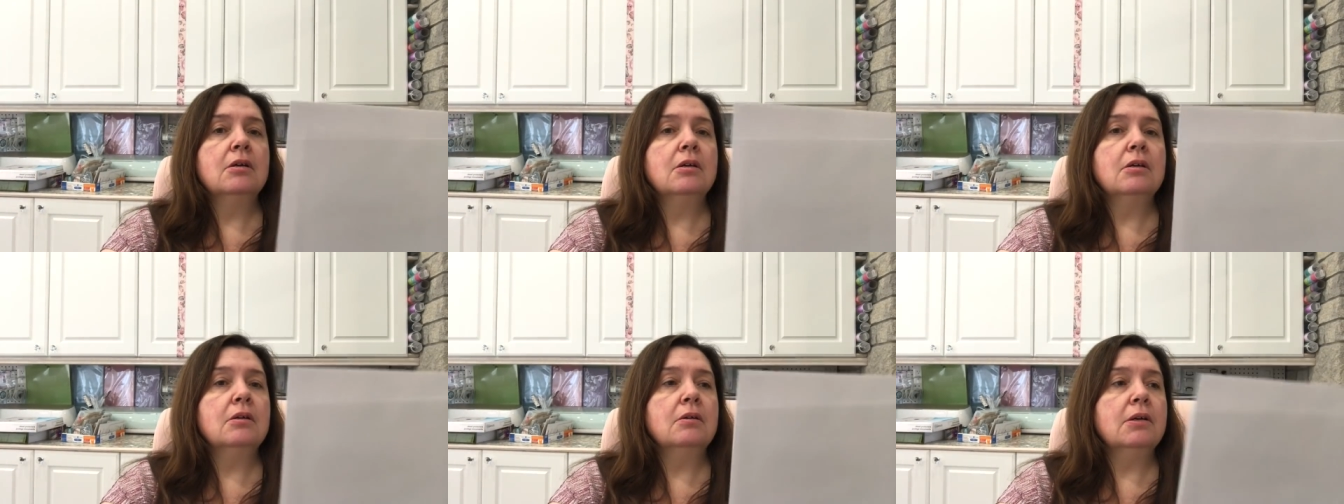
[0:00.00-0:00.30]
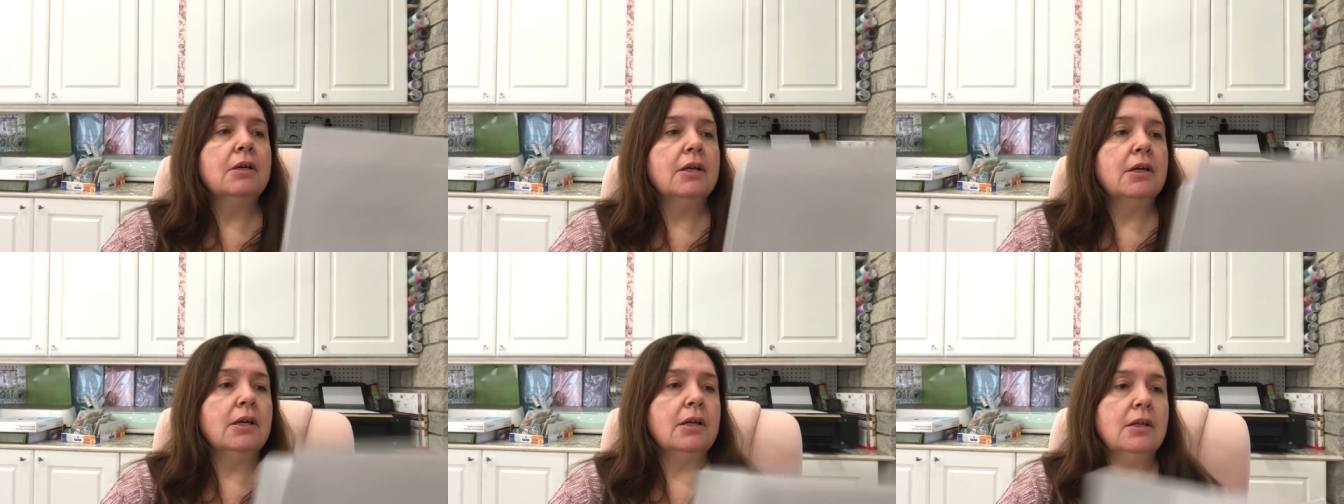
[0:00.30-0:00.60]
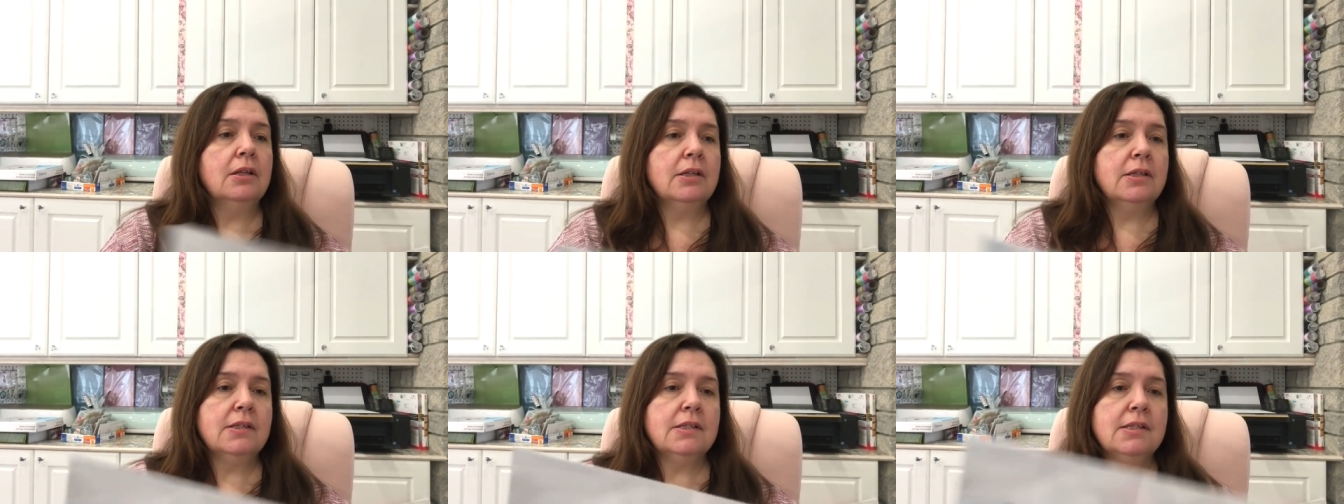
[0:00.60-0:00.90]

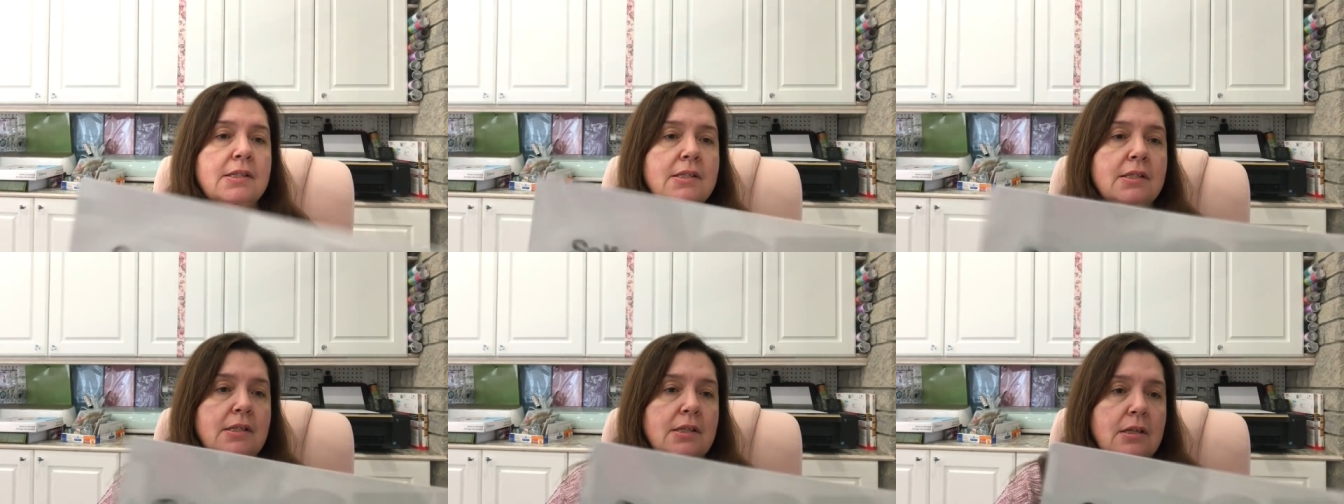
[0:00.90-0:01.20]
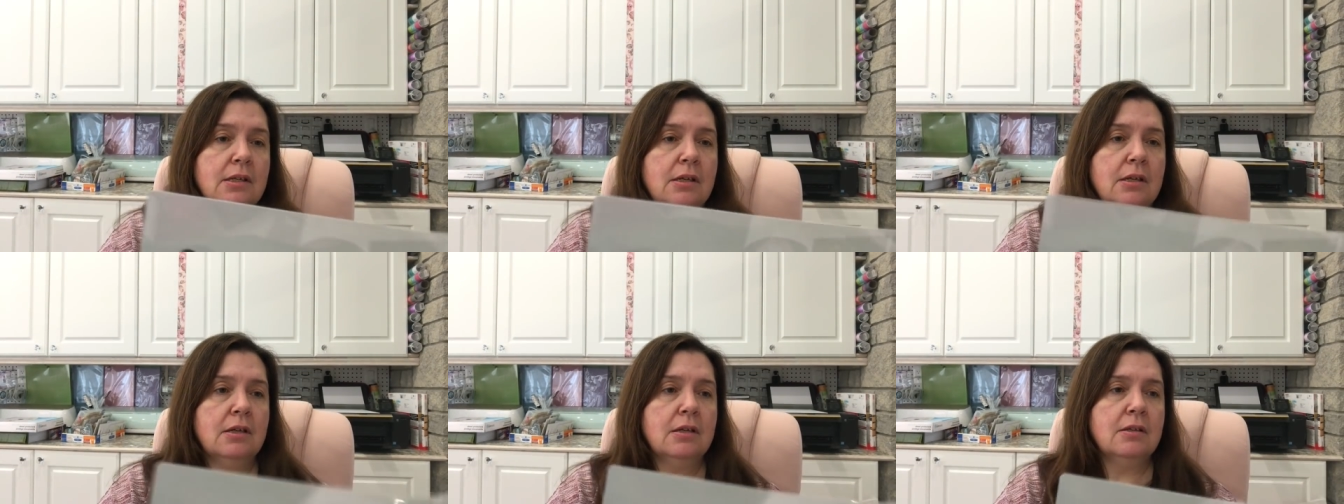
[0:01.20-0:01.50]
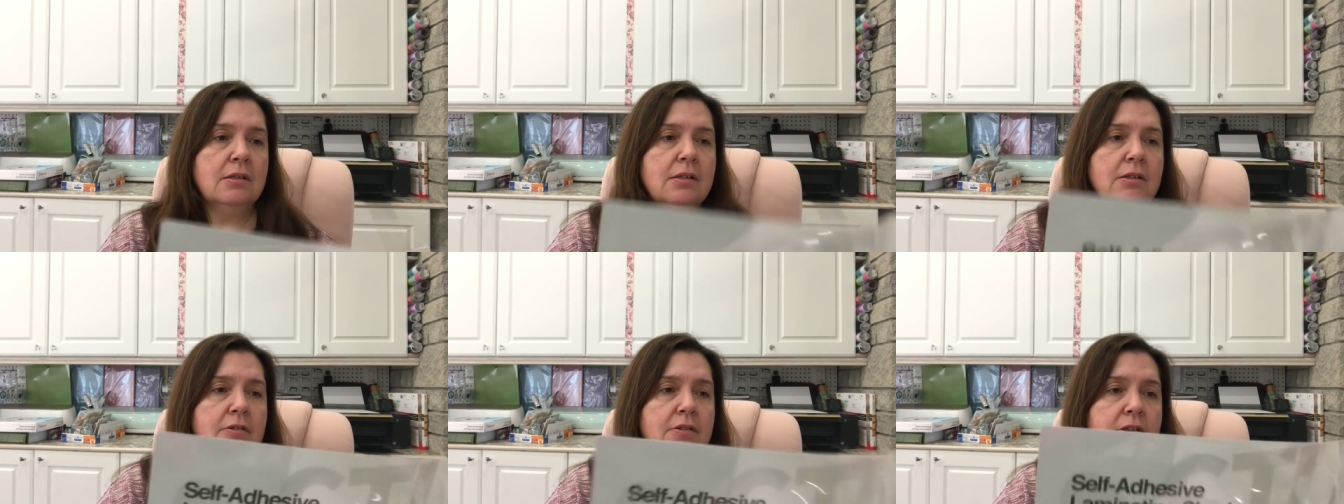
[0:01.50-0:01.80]
okay, let's see.
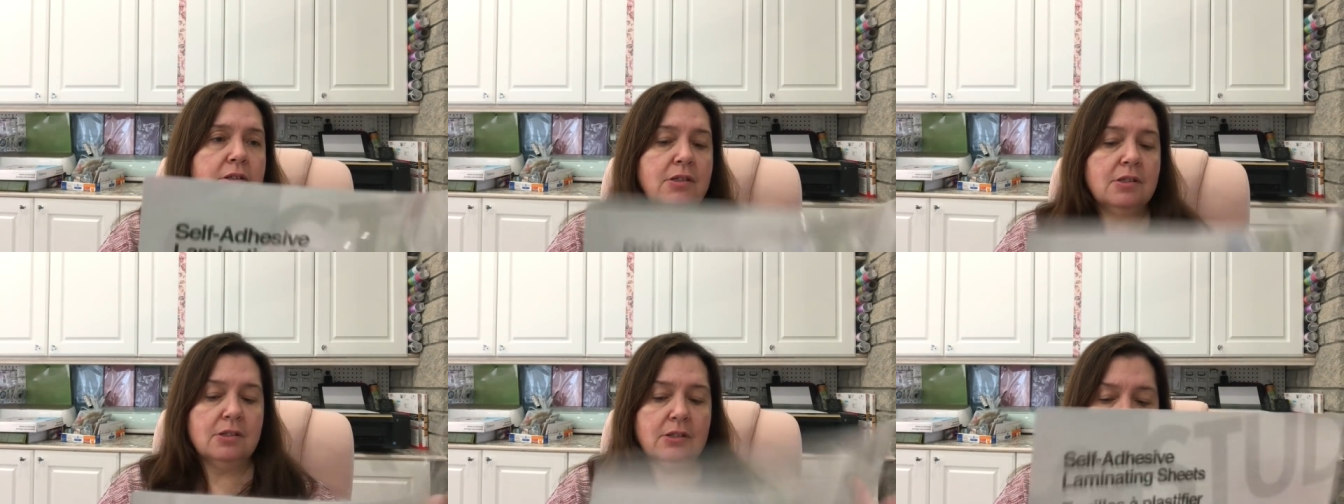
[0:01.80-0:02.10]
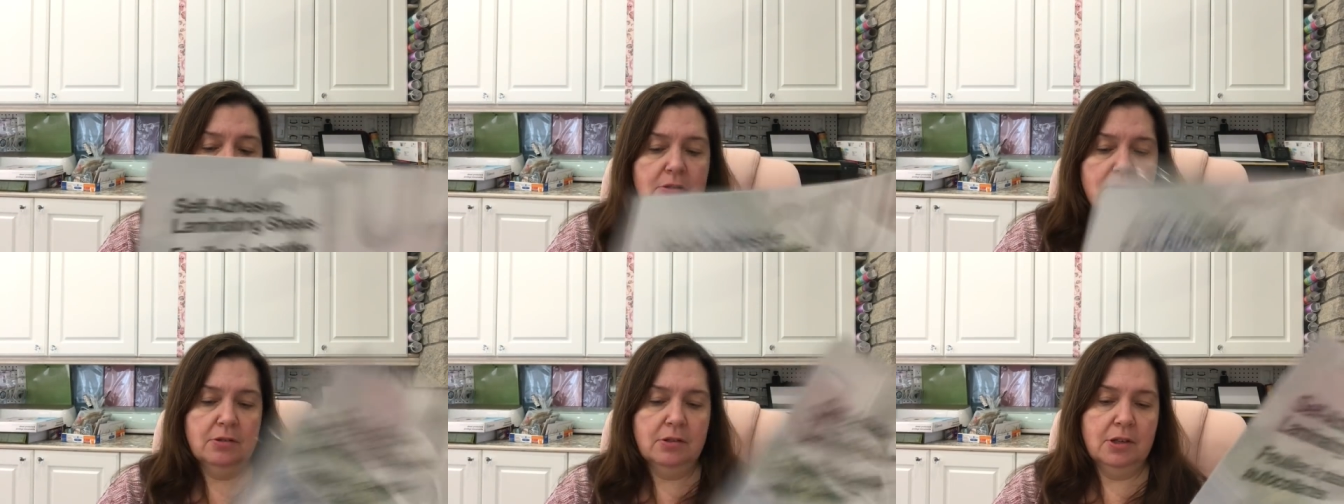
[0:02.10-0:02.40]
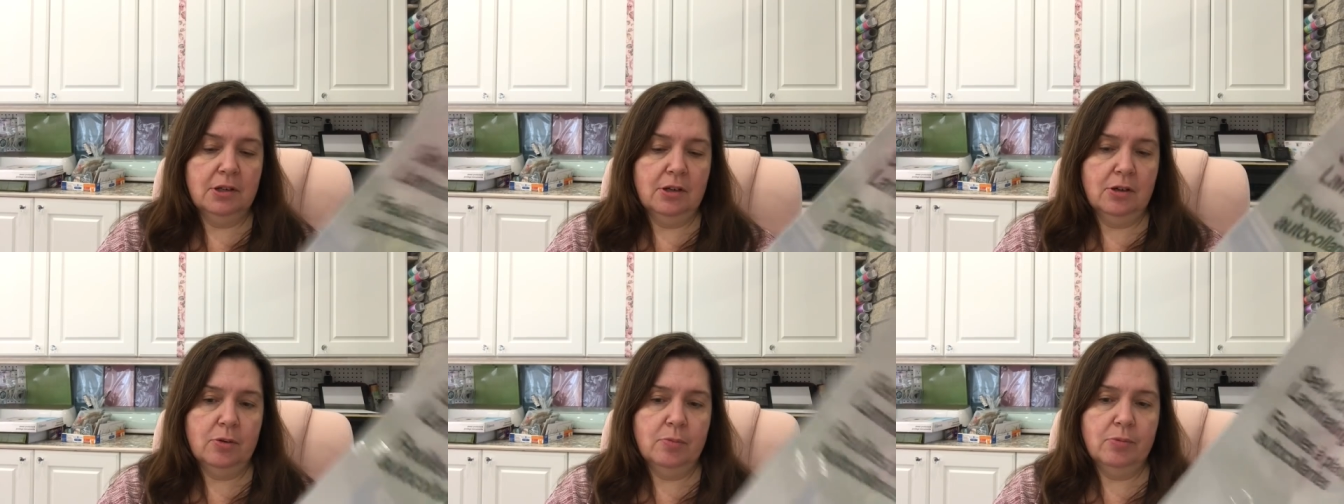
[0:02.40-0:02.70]
So the
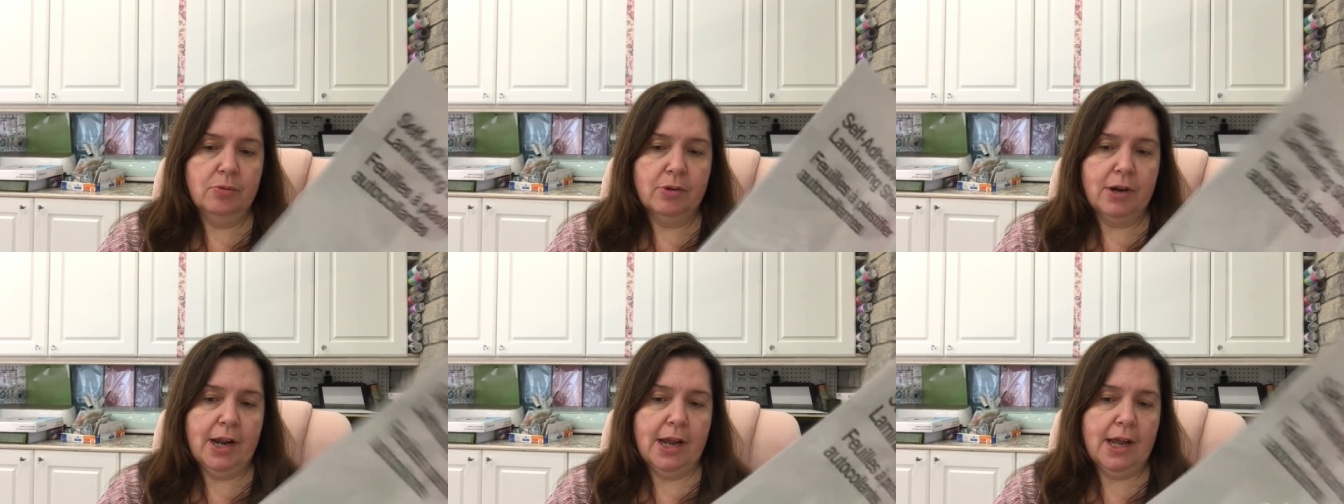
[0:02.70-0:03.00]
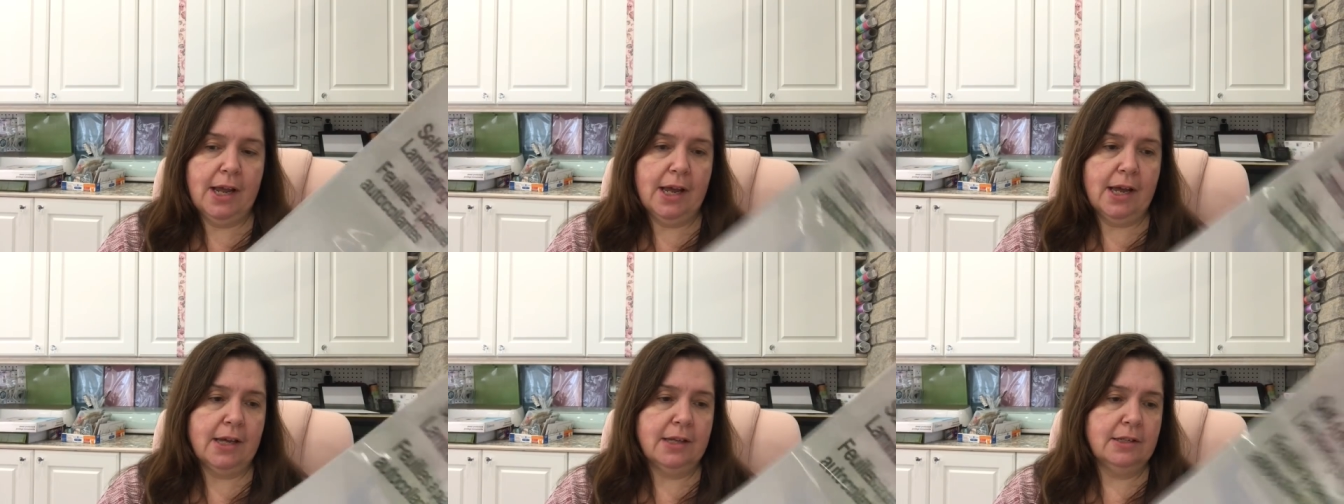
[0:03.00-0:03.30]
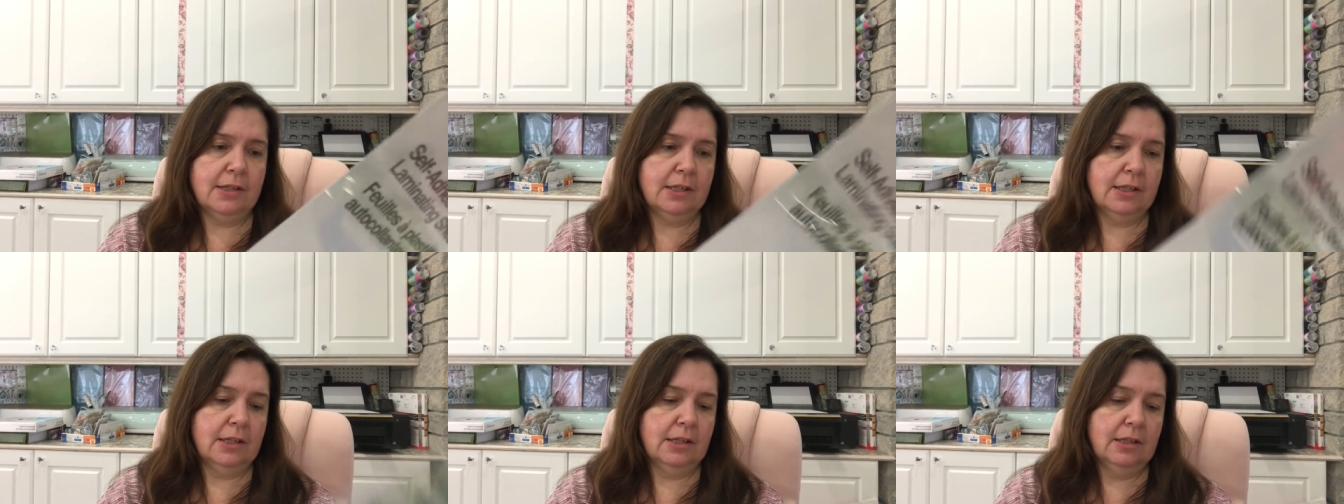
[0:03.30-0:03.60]
Studio
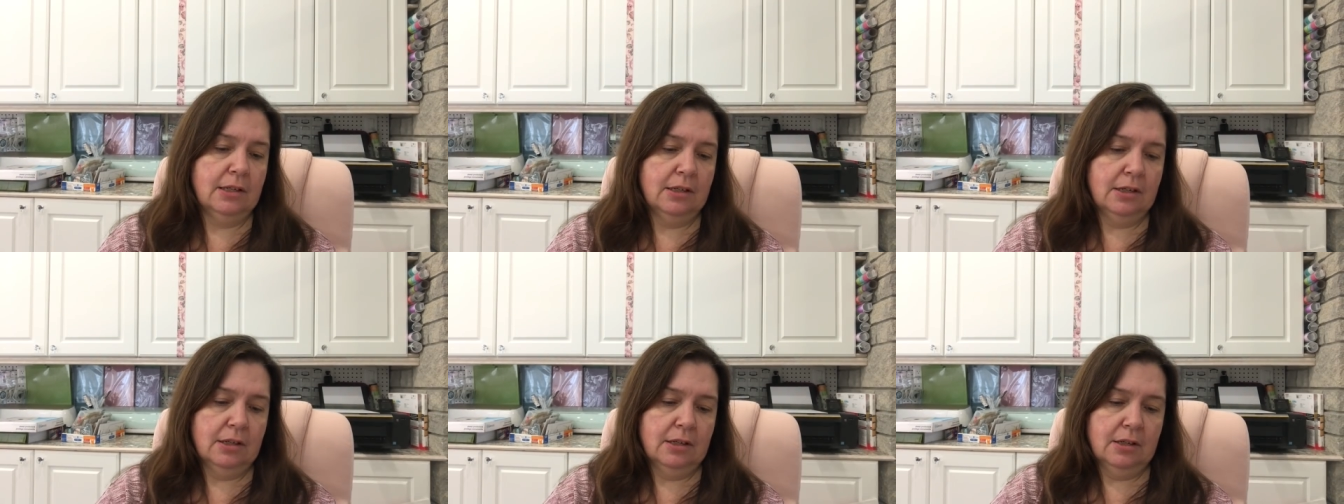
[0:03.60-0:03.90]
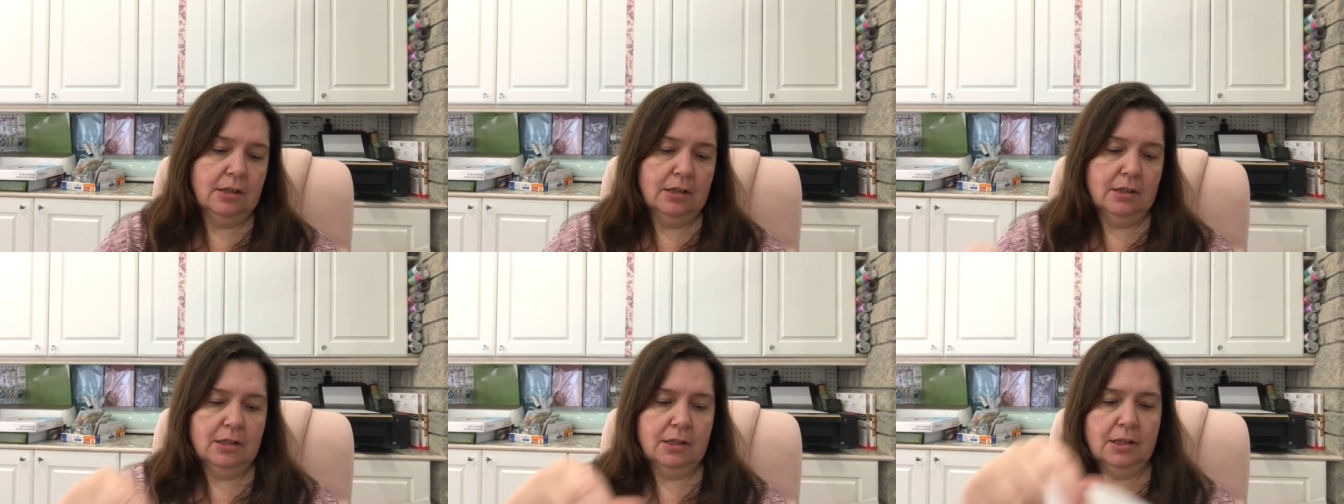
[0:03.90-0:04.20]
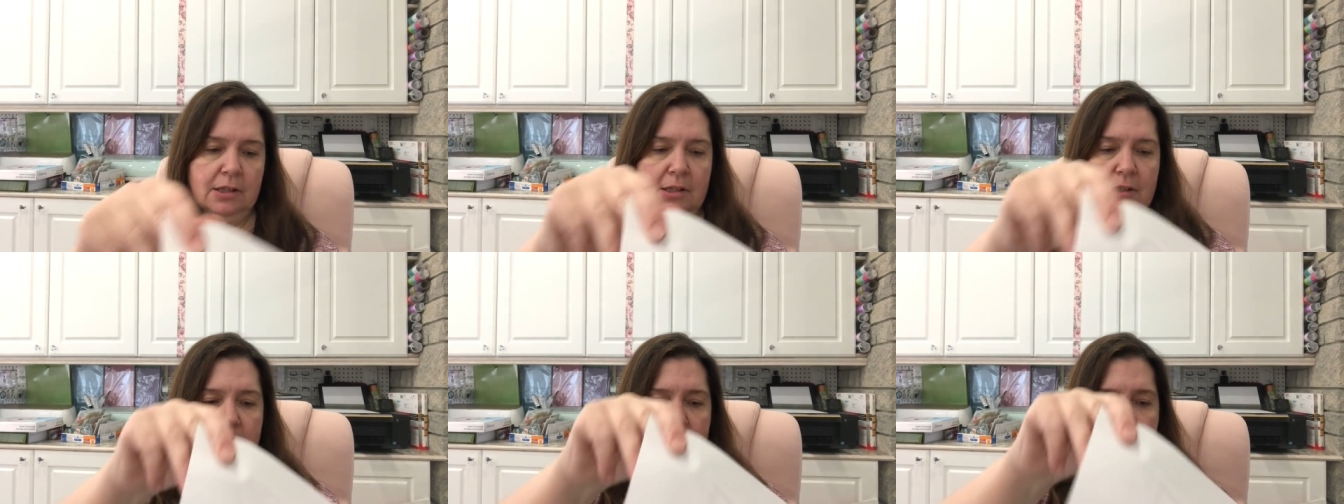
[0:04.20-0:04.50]
brand, can